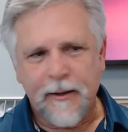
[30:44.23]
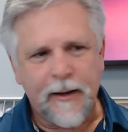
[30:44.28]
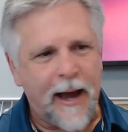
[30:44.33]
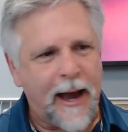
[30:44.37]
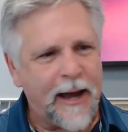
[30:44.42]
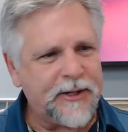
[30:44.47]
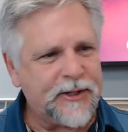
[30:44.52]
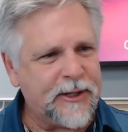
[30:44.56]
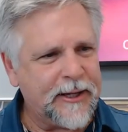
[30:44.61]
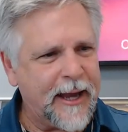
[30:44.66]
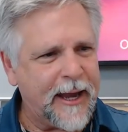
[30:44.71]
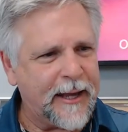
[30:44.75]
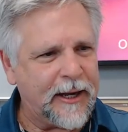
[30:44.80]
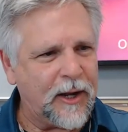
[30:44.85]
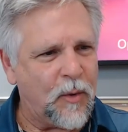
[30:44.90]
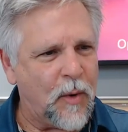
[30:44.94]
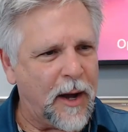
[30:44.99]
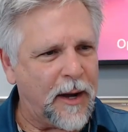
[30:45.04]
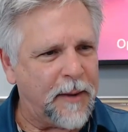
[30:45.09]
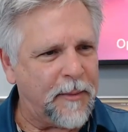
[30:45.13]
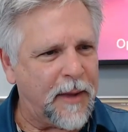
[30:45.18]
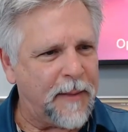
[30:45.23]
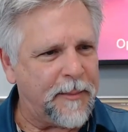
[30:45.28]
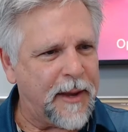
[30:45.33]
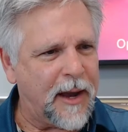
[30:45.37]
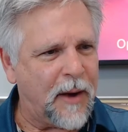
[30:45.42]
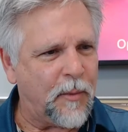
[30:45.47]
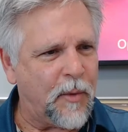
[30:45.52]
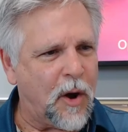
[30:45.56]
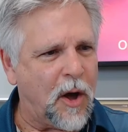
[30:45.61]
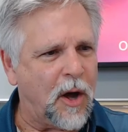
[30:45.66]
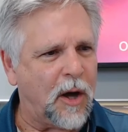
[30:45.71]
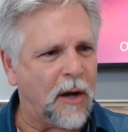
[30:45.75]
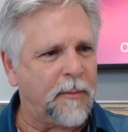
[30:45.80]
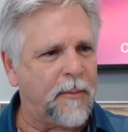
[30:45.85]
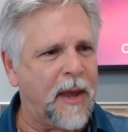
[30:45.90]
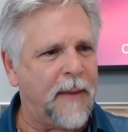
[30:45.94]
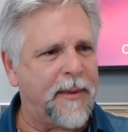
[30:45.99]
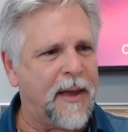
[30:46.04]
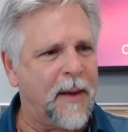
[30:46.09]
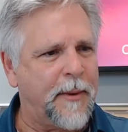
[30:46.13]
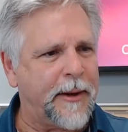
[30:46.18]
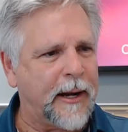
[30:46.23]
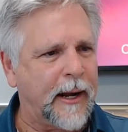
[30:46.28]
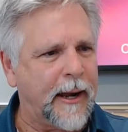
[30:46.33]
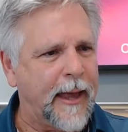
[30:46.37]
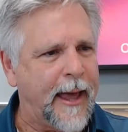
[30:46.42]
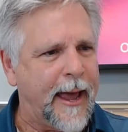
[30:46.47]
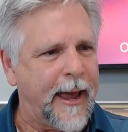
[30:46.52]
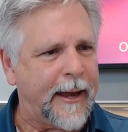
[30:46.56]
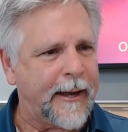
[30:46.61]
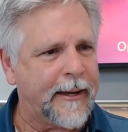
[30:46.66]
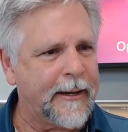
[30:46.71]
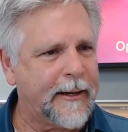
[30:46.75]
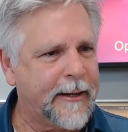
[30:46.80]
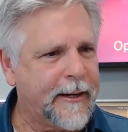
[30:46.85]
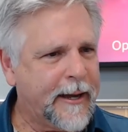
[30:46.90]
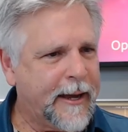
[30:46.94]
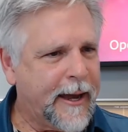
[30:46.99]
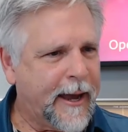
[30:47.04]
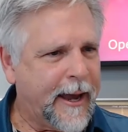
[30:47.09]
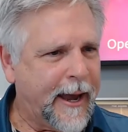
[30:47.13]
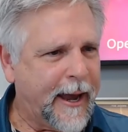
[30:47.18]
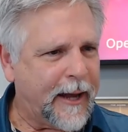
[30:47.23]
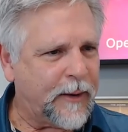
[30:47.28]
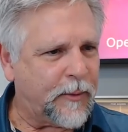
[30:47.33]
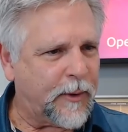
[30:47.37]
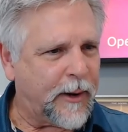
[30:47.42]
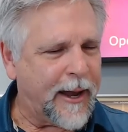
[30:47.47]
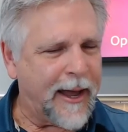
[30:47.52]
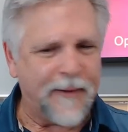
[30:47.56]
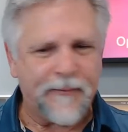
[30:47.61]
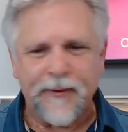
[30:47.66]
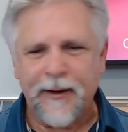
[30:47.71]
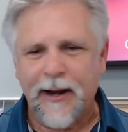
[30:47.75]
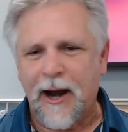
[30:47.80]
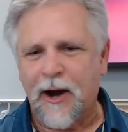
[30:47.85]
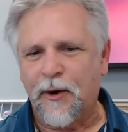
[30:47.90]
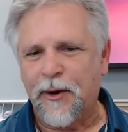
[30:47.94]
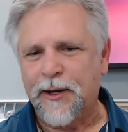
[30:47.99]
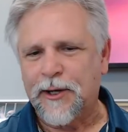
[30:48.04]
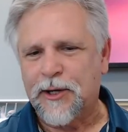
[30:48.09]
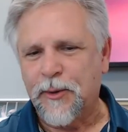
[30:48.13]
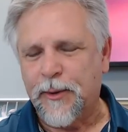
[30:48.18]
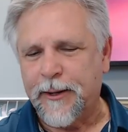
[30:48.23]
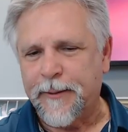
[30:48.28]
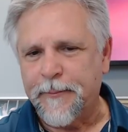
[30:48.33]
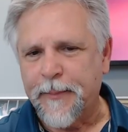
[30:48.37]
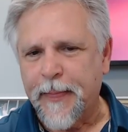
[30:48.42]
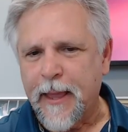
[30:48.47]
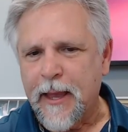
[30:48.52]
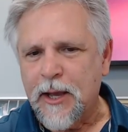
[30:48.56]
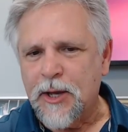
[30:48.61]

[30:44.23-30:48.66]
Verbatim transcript: I see eighty-one. Maybe I'm wrong. Maybe I'm on a lag, and we're half an hour into it.